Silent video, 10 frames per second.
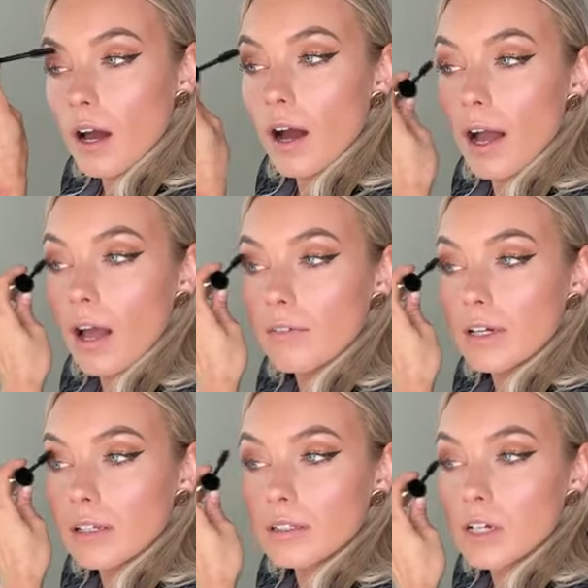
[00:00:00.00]
Yeah, I
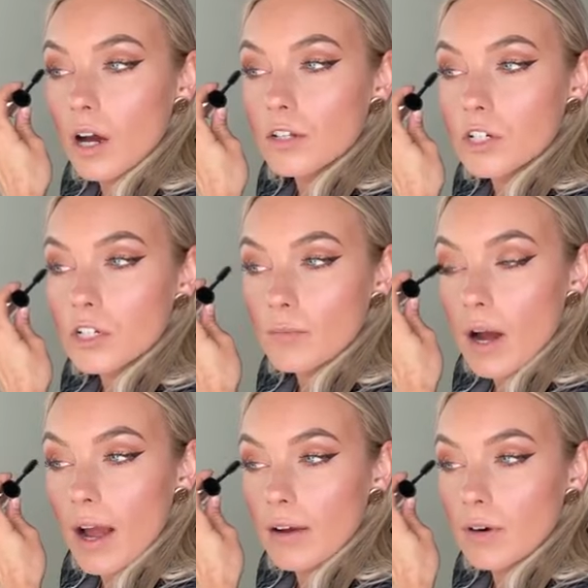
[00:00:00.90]
haven't touched
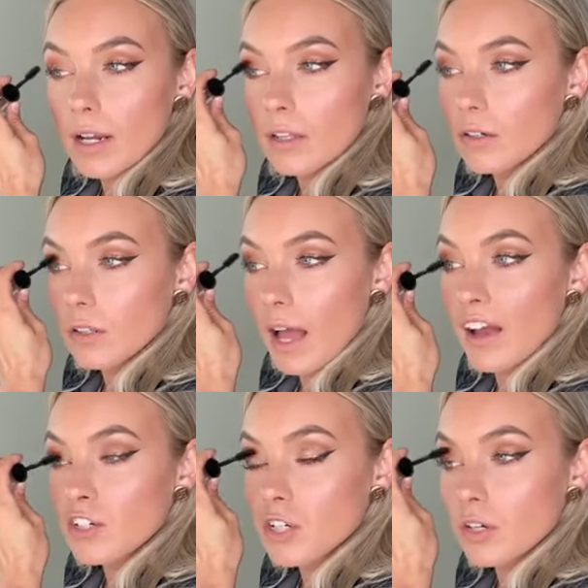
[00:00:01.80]
my regular
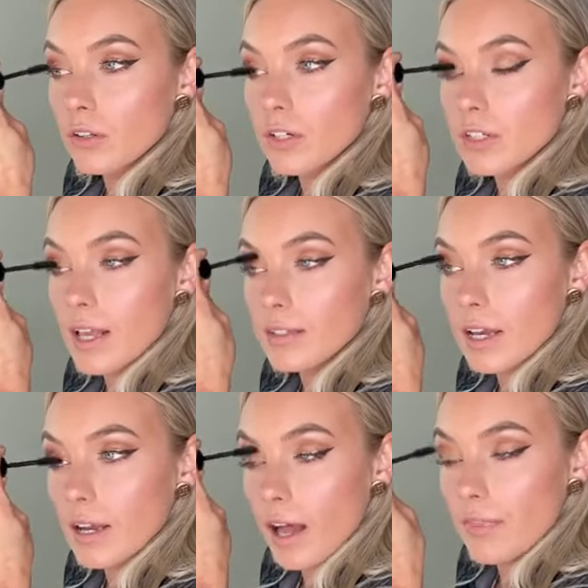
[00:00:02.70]
lash curlers
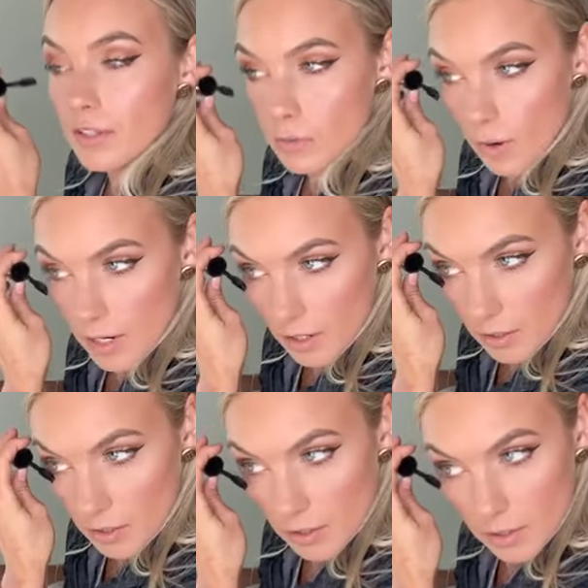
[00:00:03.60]
since I got this one.